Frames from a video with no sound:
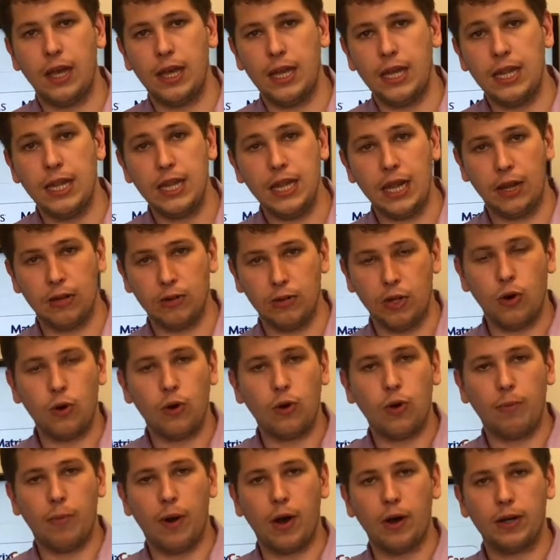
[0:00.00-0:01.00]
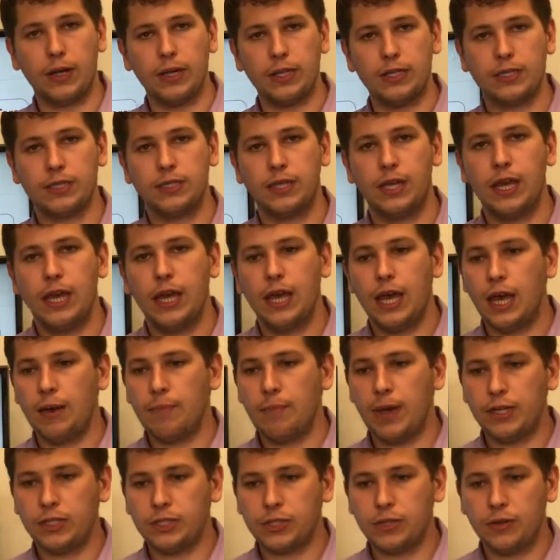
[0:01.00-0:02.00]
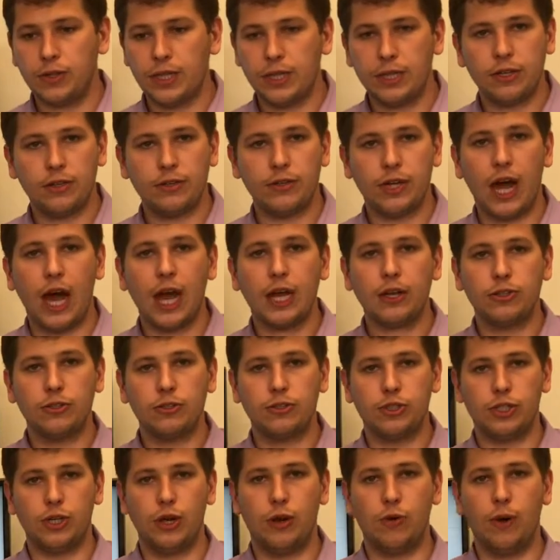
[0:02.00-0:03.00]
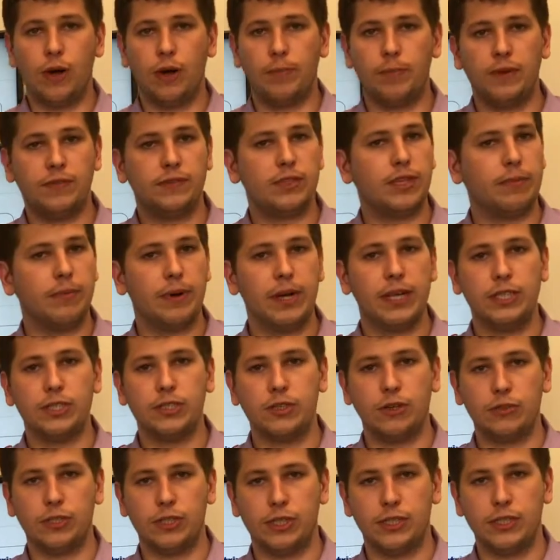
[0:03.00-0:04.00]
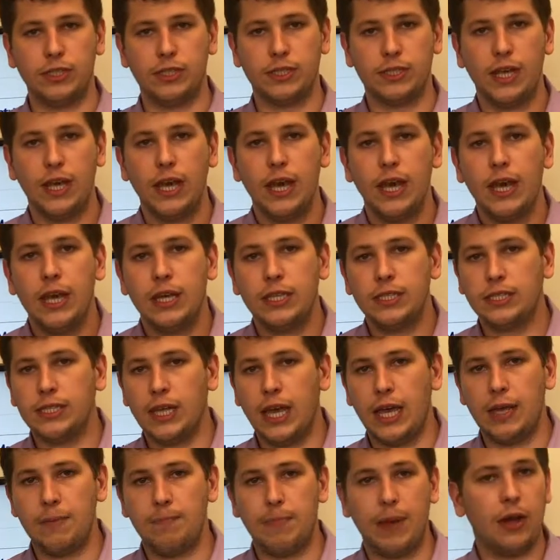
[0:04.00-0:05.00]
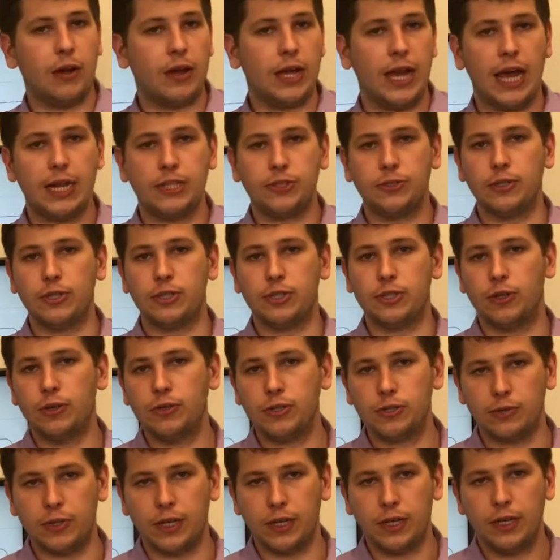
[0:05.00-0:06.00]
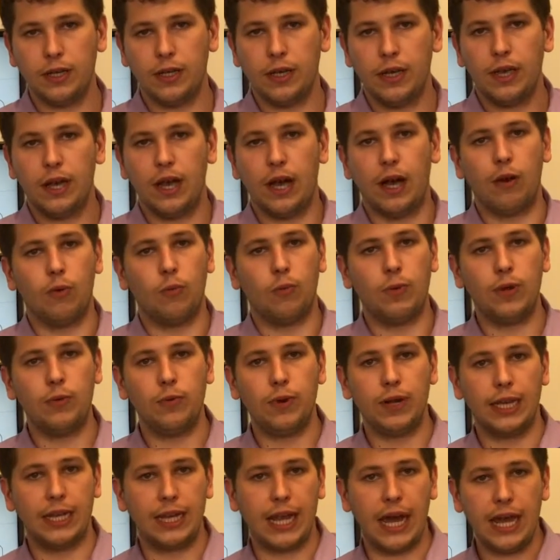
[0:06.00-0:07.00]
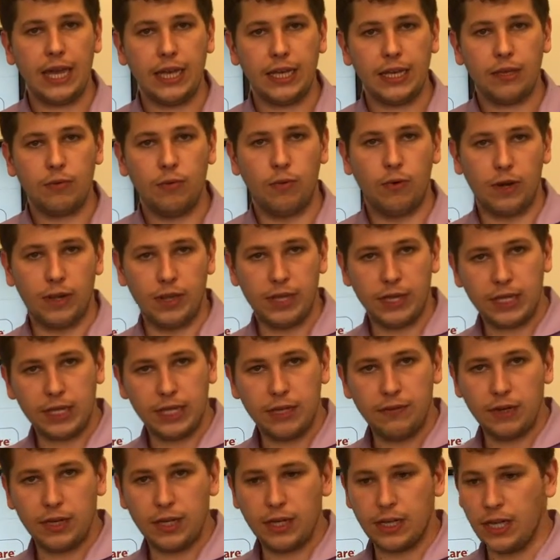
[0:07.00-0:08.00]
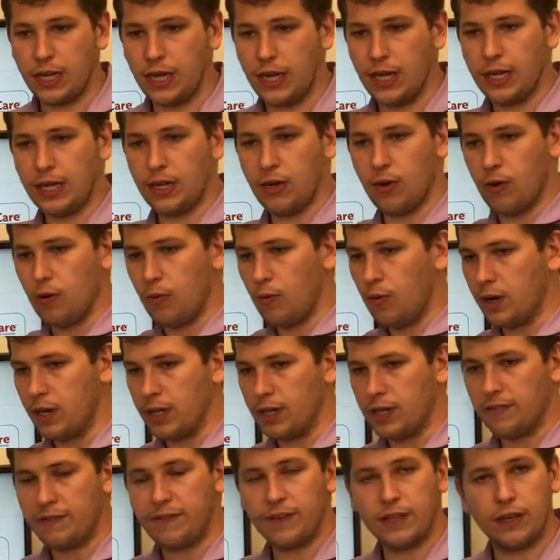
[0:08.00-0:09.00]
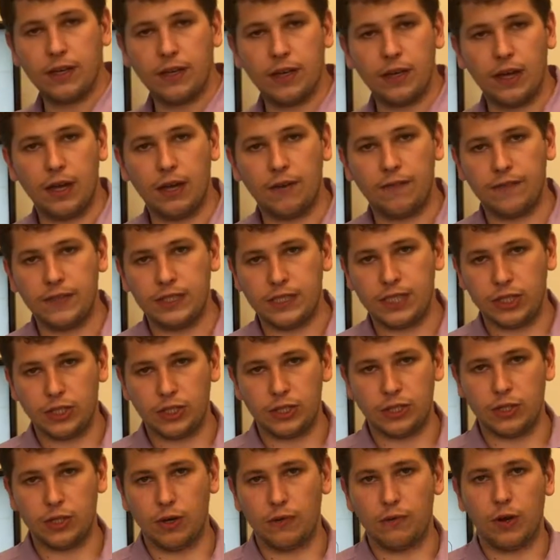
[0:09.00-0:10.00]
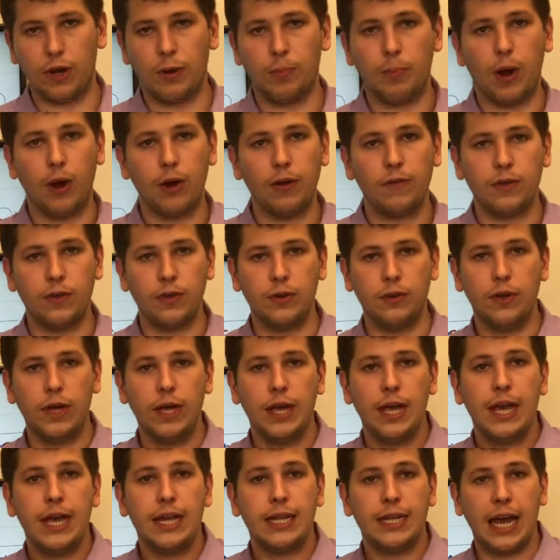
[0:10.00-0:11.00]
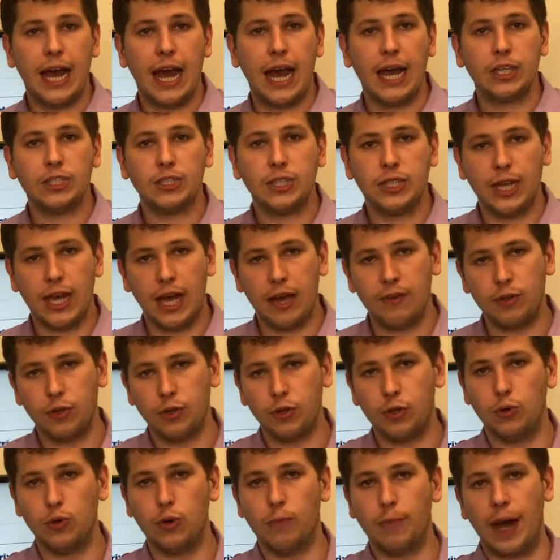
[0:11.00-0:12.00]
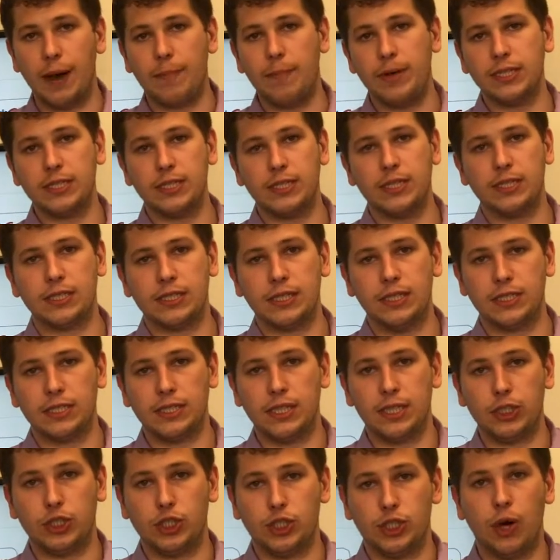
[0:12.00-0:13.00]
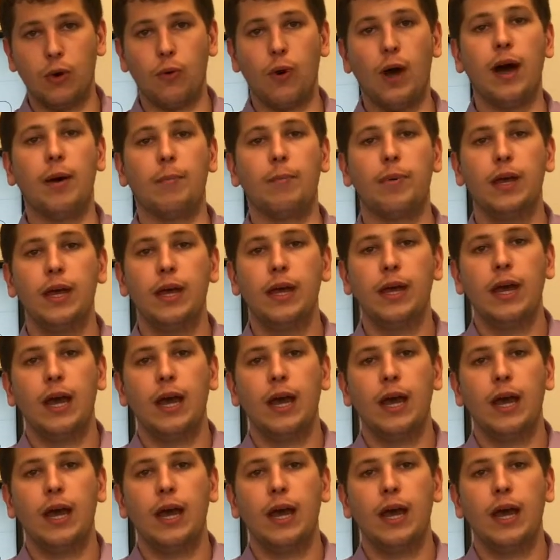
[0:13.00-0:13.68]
in their local markets, and make sure that their doctors show up. If somebody searches, say, bariatric surgery, we would like one of the Cleveland Clinic or one of the physicians over at Parkview to actually have their Google My Business listing show up